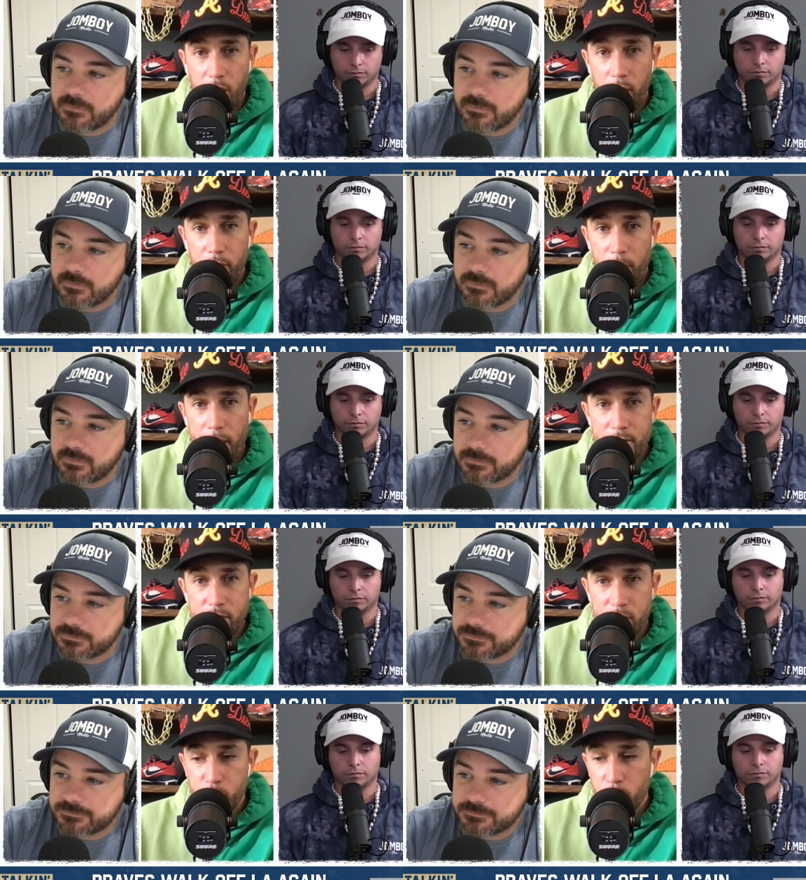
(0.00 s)
Speaker 1: Is how they're
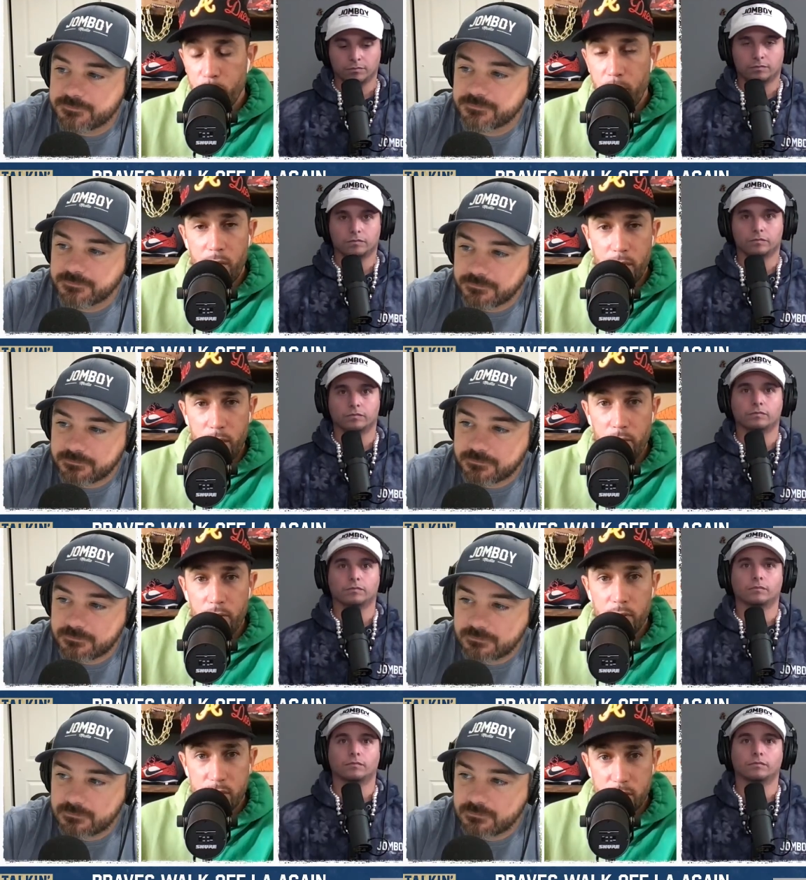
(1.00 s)
managing this bullpen. You
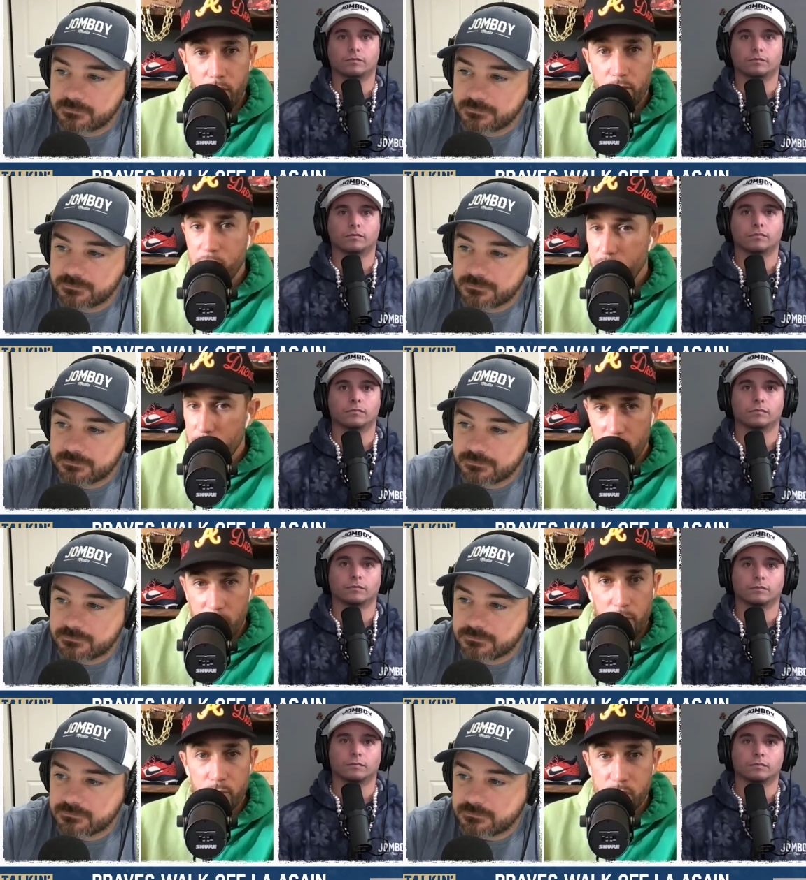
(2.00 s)
know, the starters are going to
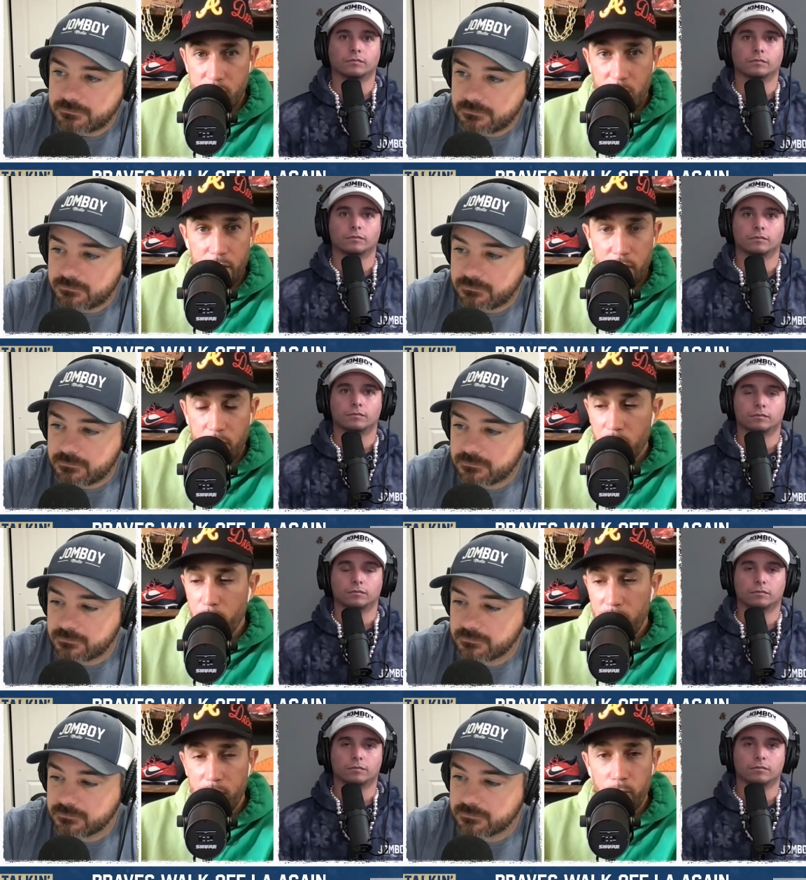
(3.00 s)
start, and we'll see how they
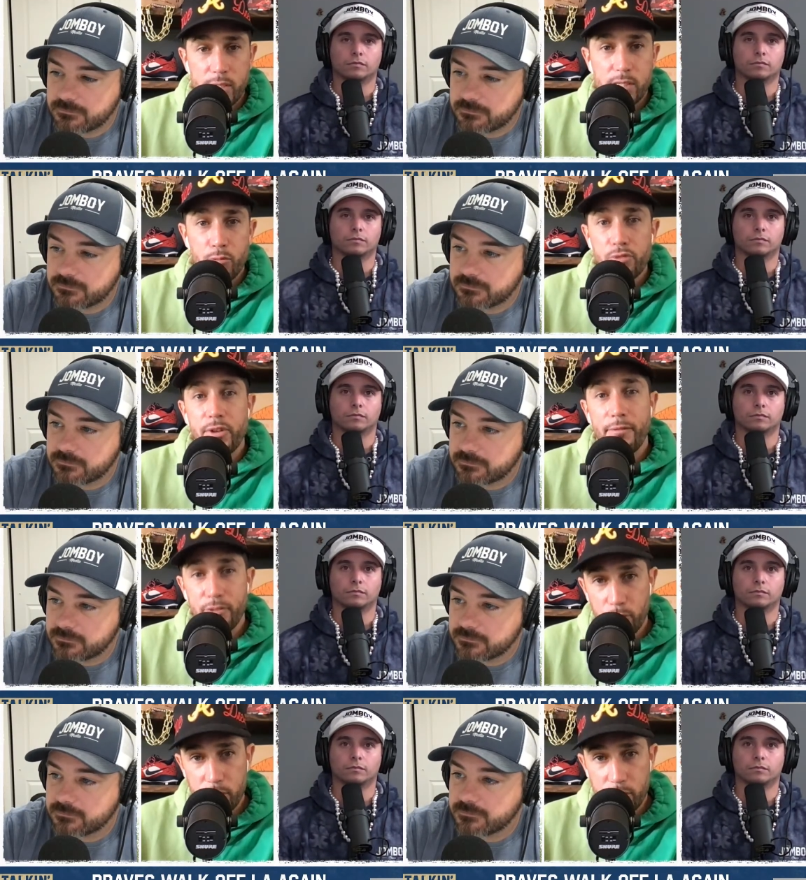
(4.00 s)
go. But then, what's the move
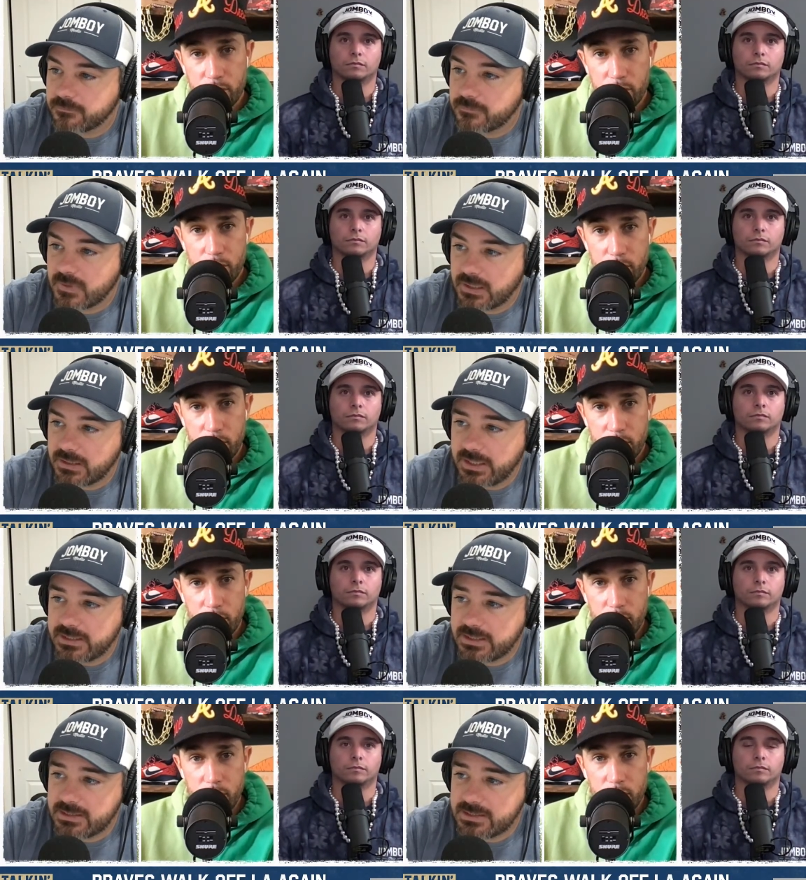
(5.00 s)
afterwards?
Speaker 2: They
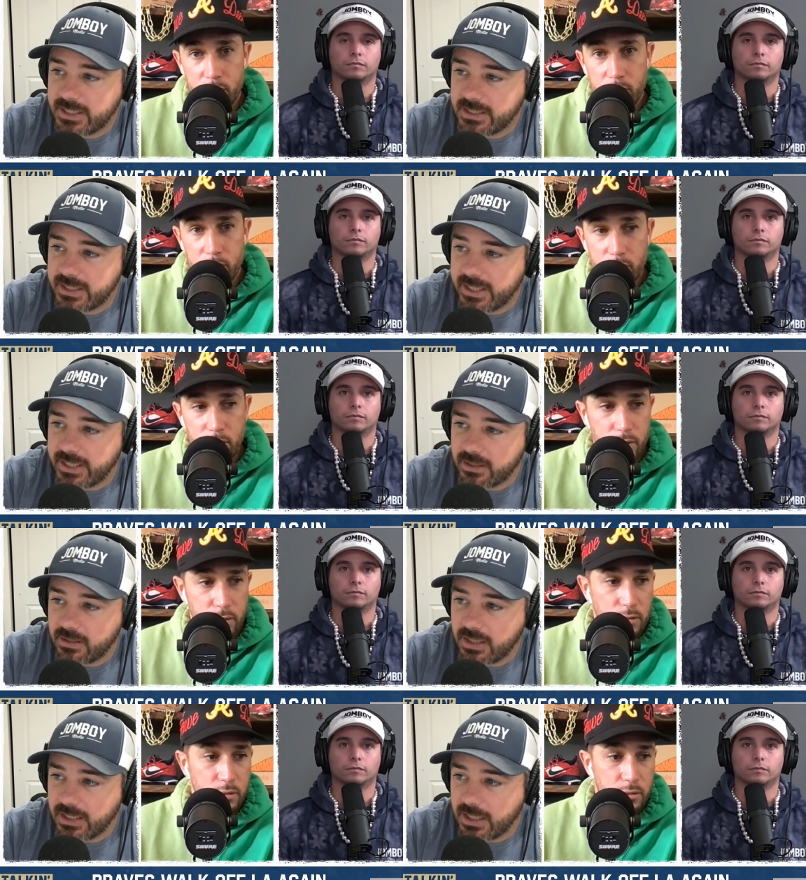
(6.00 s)
did say that
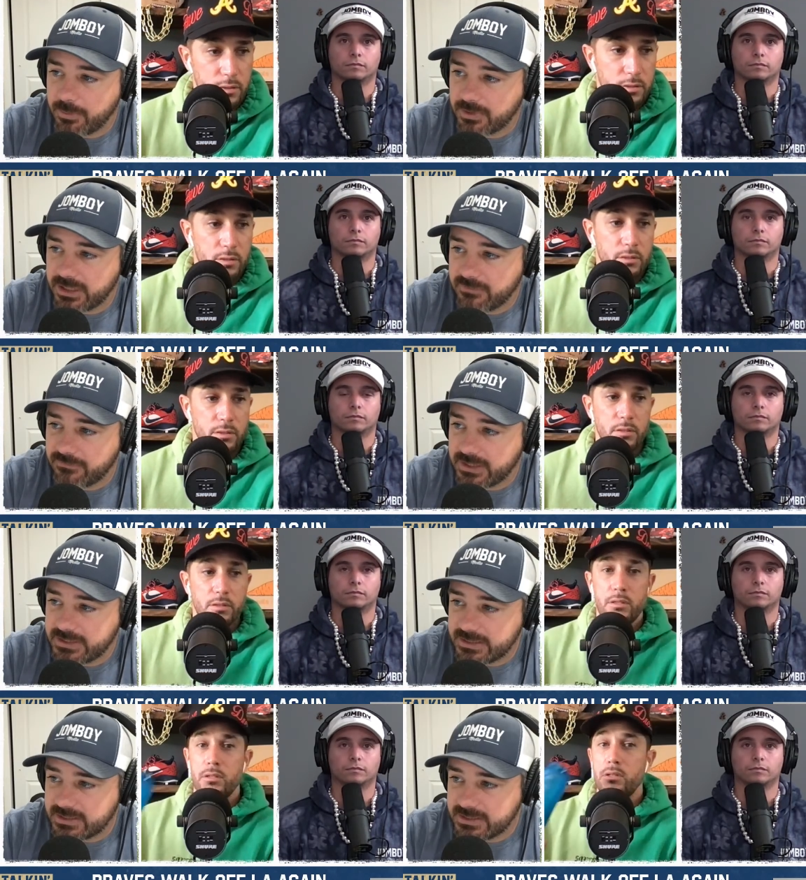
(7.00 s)
I believe he
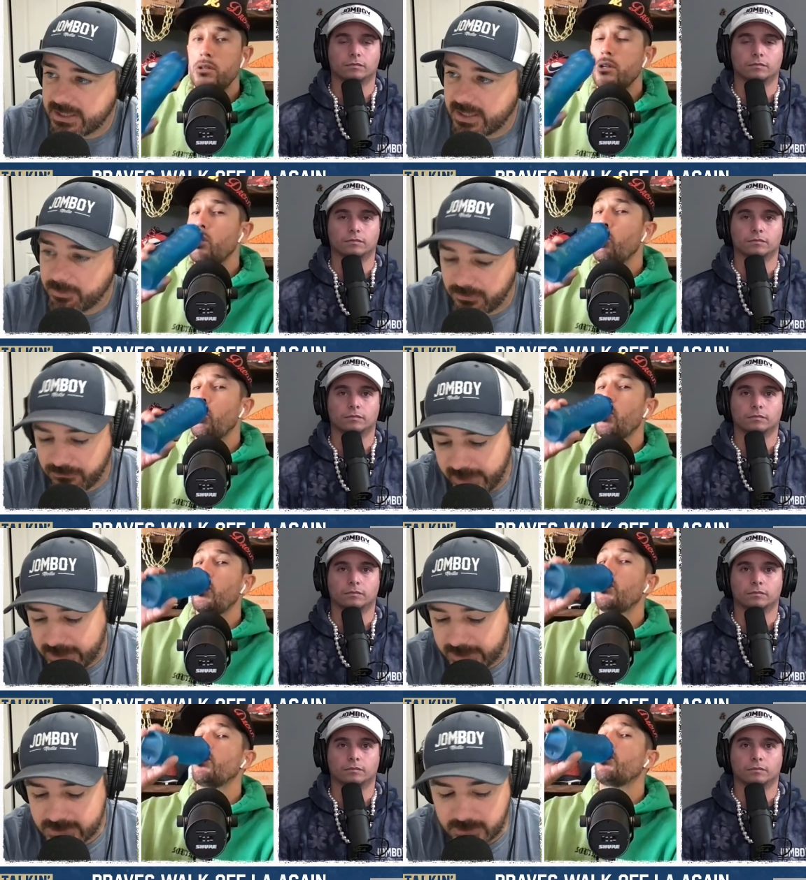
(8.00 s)
did say that
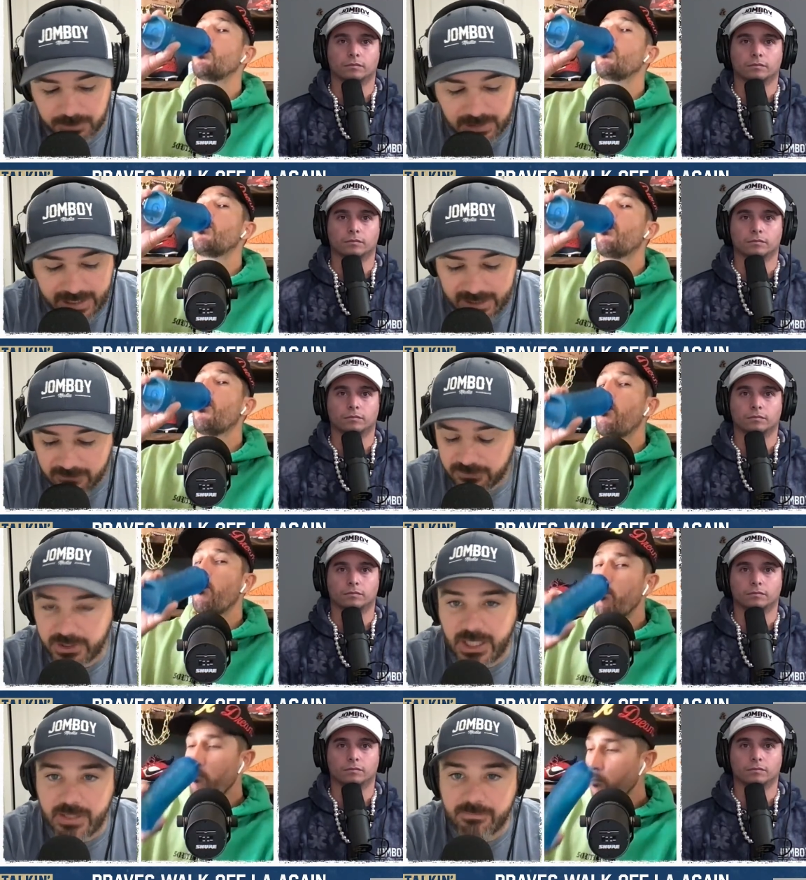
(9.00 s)
Pivetta is the plan for
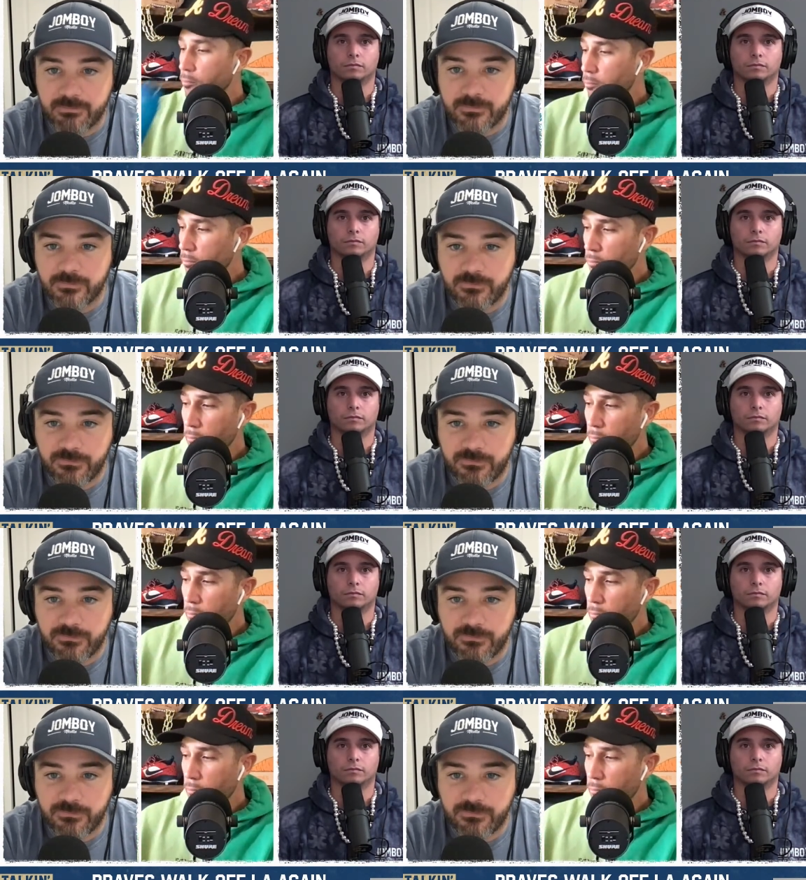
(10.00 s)
game